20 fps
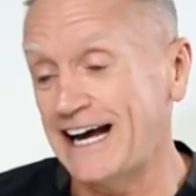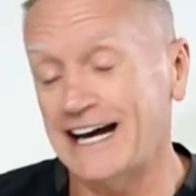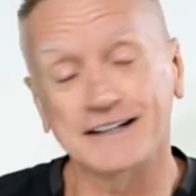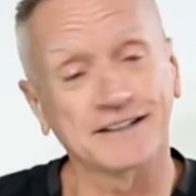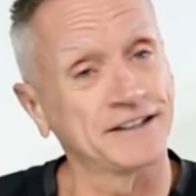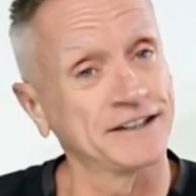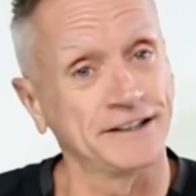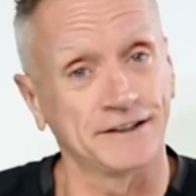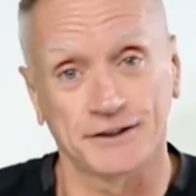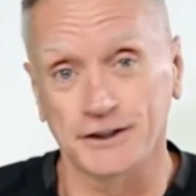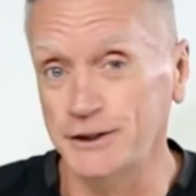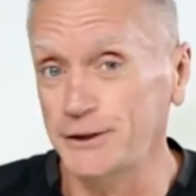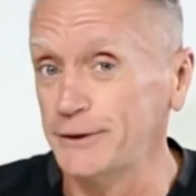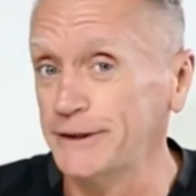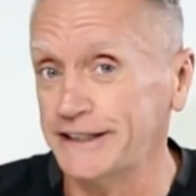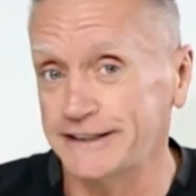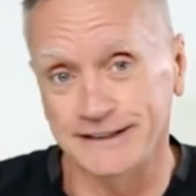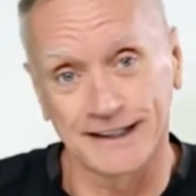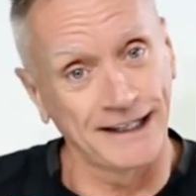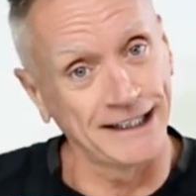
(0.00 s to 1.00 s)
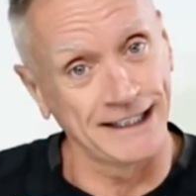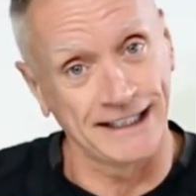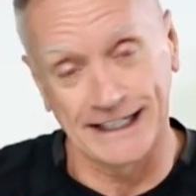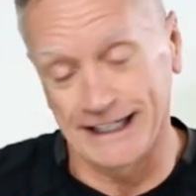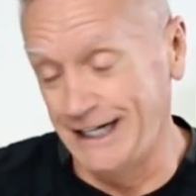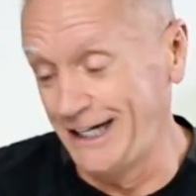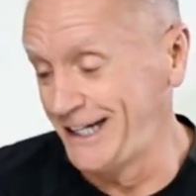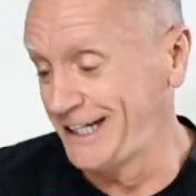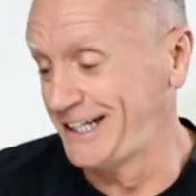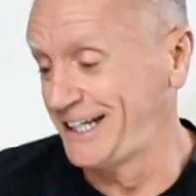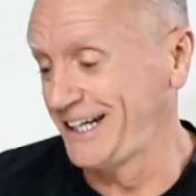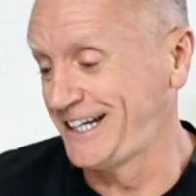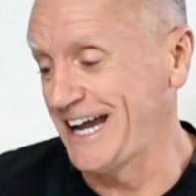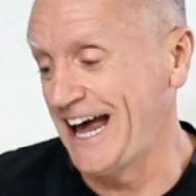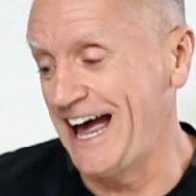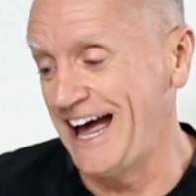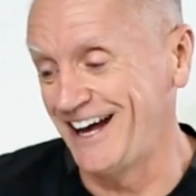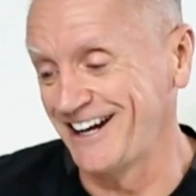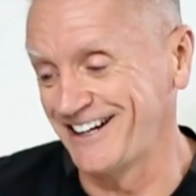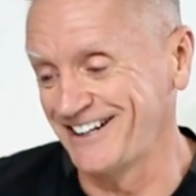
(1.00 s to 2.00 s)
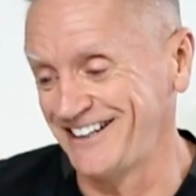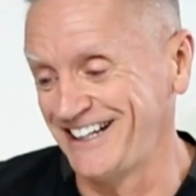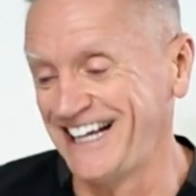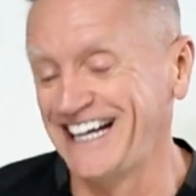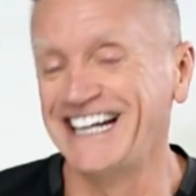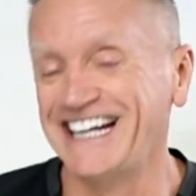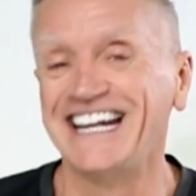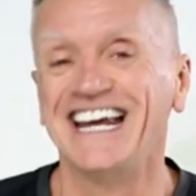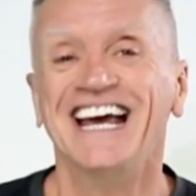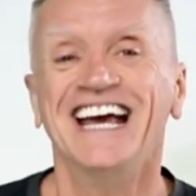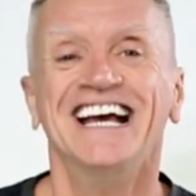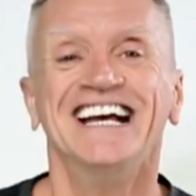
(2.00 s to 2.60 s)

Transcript: Actually, too excited to, to tackle it.